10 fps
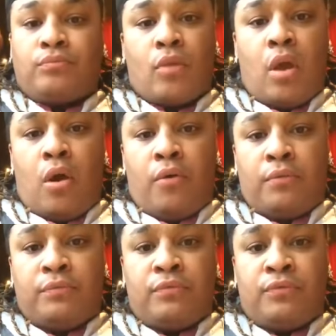Oh,
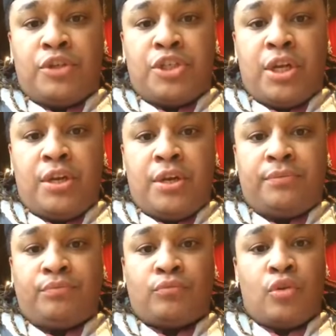Virginia,
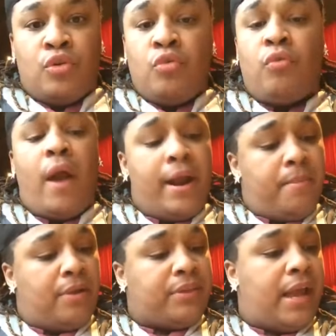you right
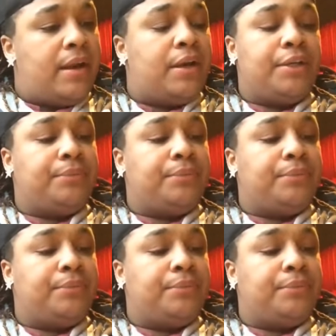about that, honey.